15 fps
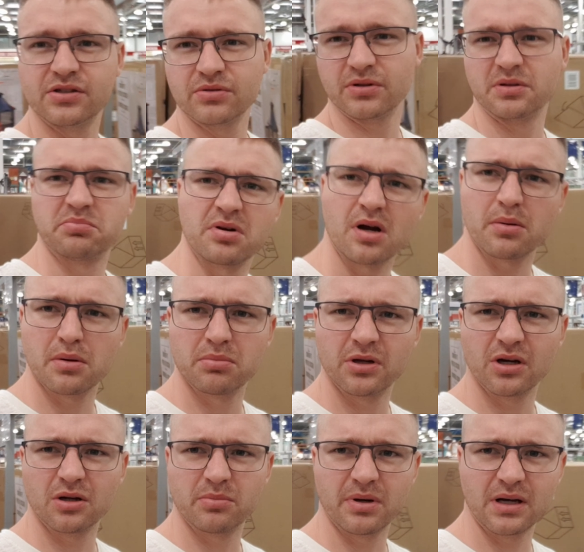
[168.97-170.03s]
units. Probably
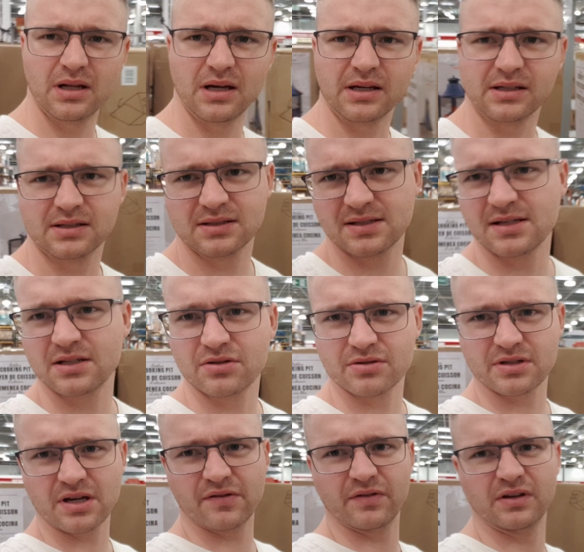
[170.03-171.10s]
I'll buy like 6 or
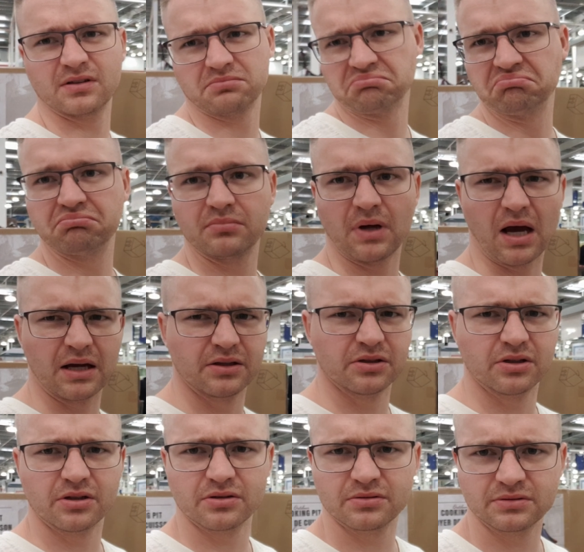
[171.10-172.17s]
7. I don't
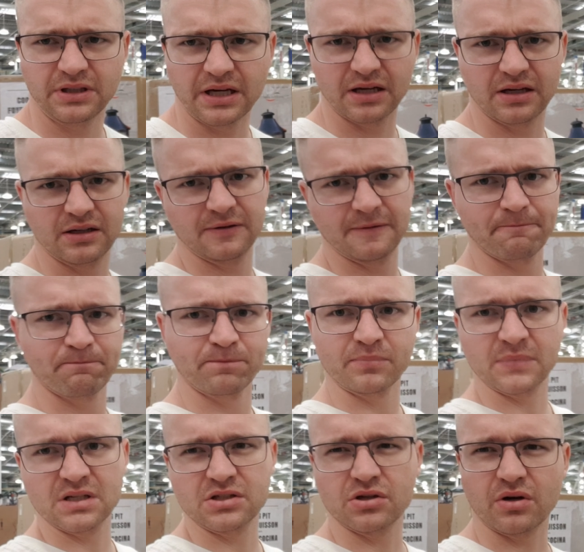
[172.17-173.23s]
know. Yeah.
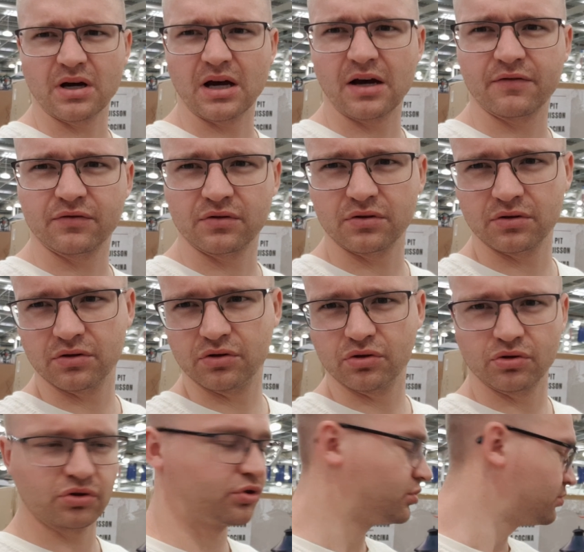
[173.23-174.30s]
So I have to do